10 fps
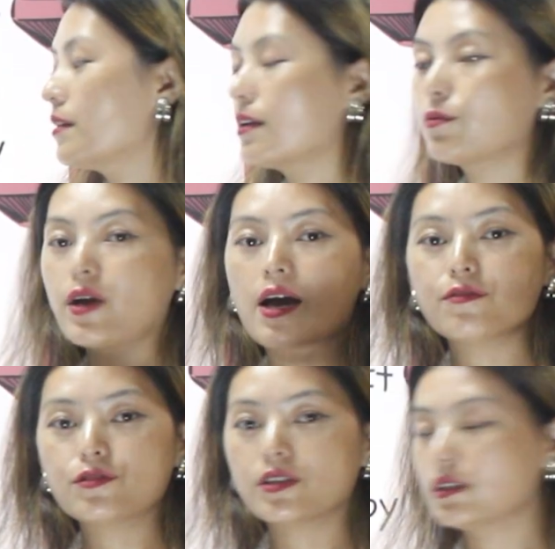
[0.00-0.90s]
that we
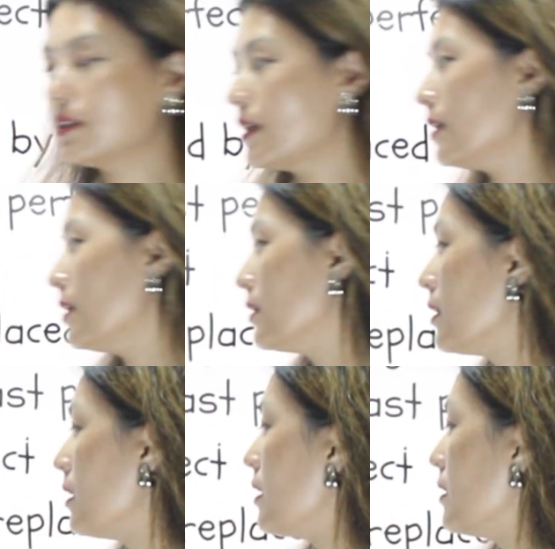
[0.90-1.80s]
have to understand
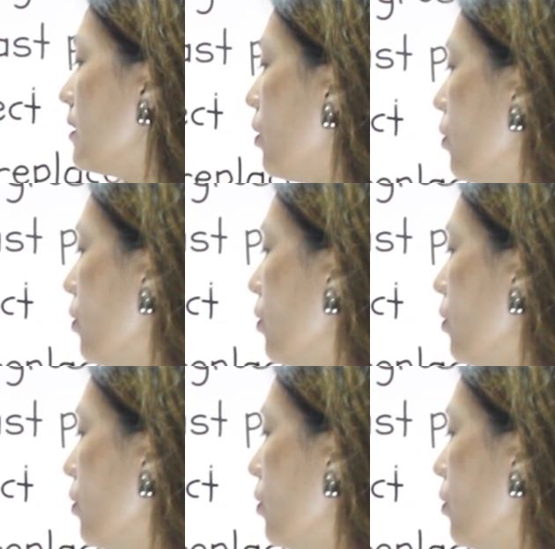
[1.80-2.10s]
is the